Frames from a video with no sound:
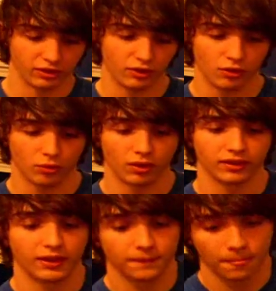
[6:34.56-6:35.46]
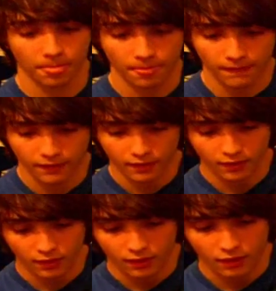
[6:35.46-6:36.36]
and you don't want that.
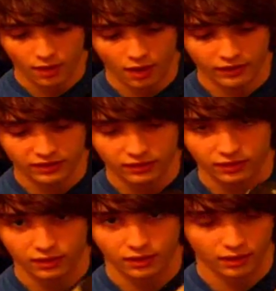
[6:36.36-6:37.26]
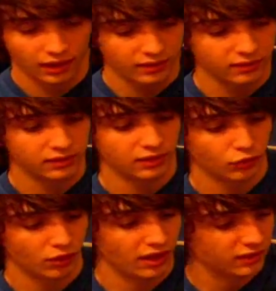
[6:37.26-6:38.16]
This lens
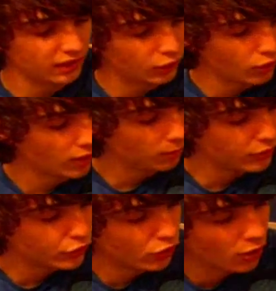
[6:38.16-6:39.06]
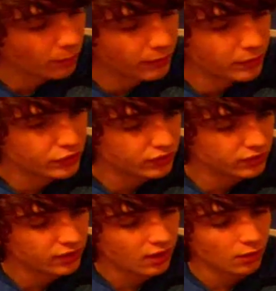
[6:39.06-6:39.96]
creates incredibly sharp
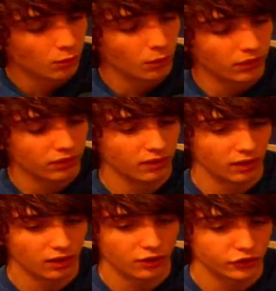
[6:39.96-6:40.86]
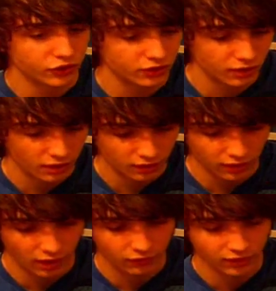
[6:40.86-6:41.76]
images with luscious,
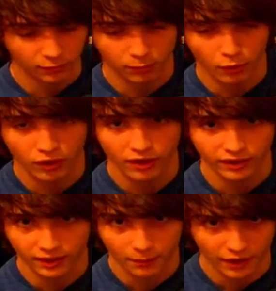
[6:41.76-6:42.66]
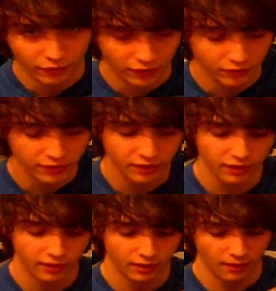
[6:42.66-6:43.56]
lovely bokeh in the background.
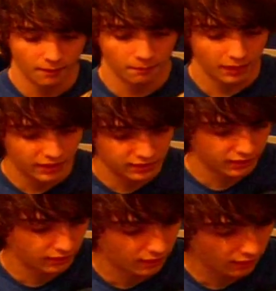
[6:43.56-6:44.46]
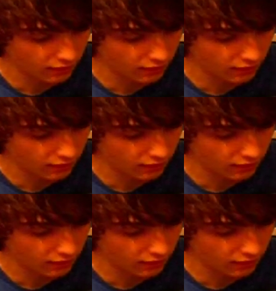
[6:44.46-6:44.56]
Amazing,